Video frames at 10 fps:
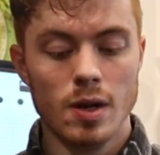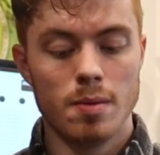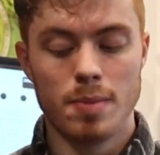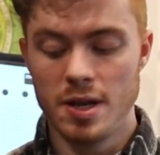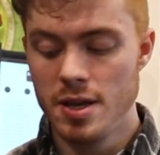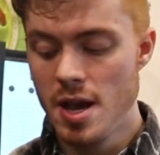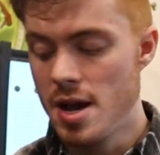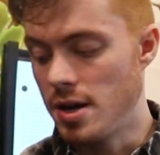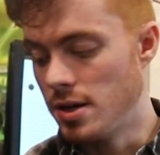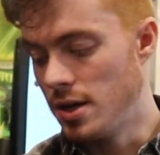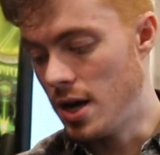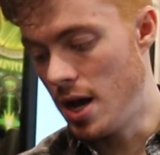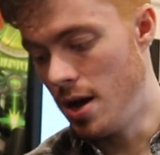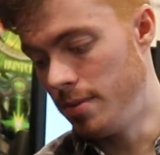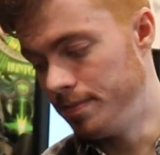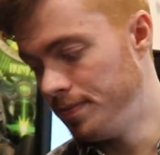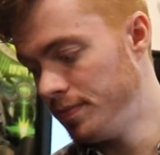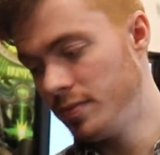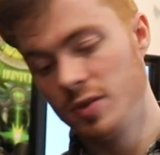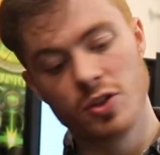But yeah,
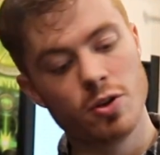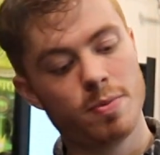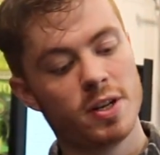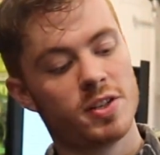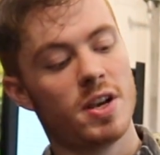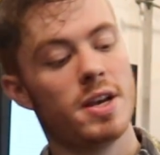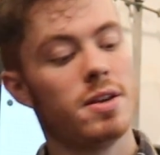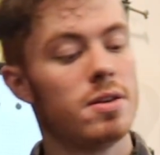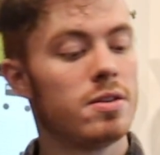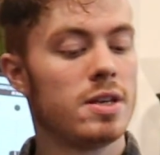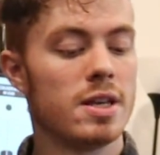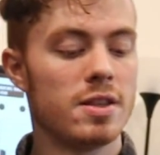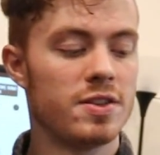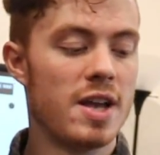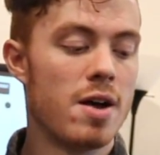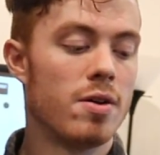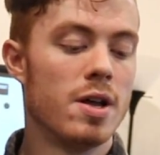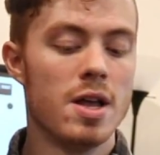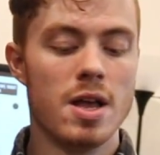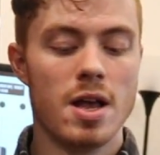super excited to get this out.
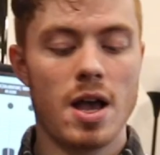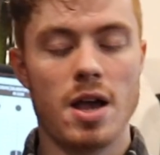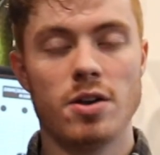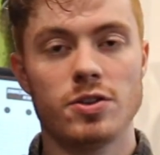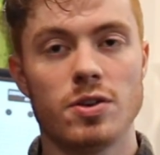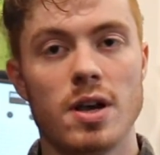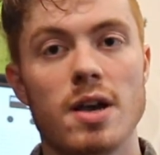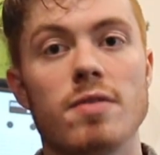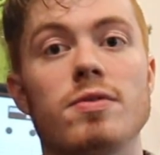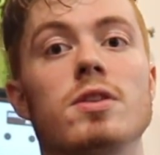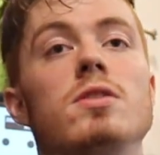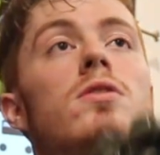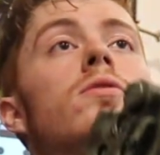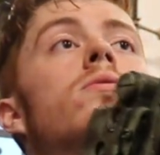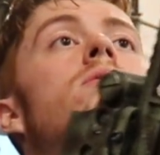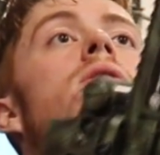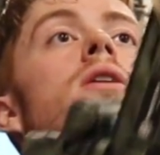I also have the new